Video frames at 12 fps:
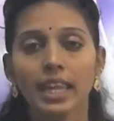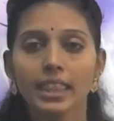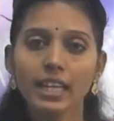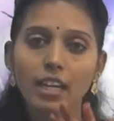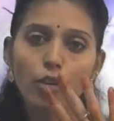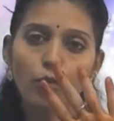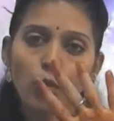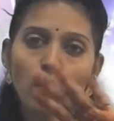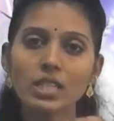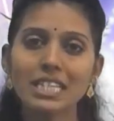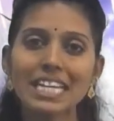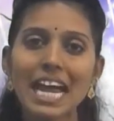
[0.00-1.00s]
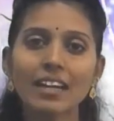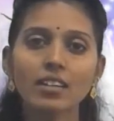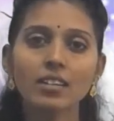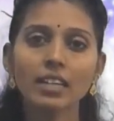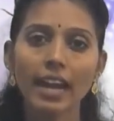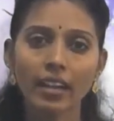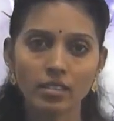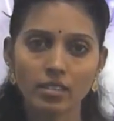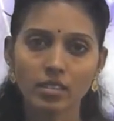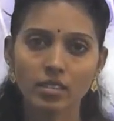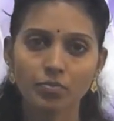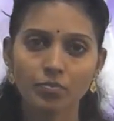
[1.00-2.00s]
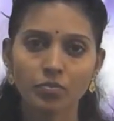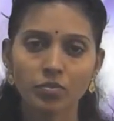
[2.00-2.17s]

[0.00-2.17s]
There are 4 standard angles.